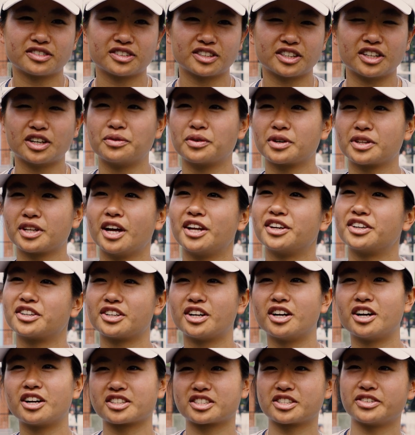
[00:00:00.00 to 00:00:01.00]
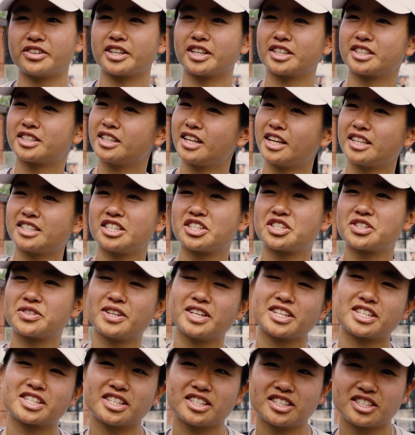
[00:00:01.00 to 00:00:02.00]
we're the underdogs going into that
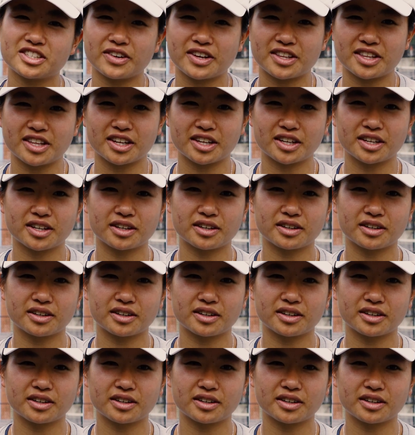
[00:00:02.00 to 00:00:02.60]
situation, so I think